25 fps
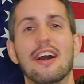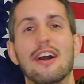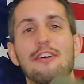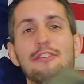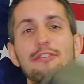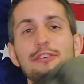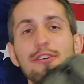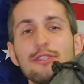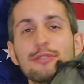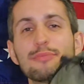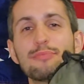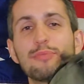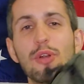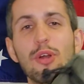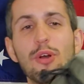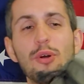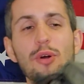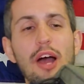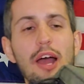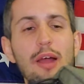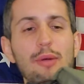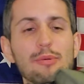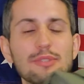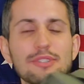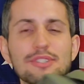First pro
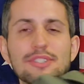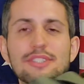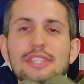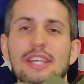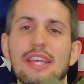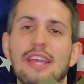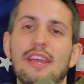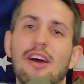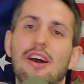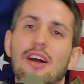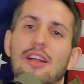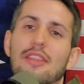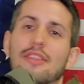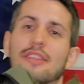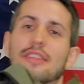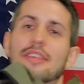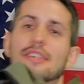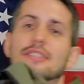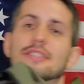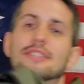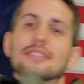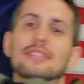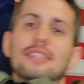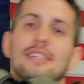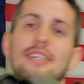I will say on
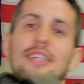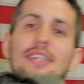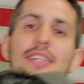this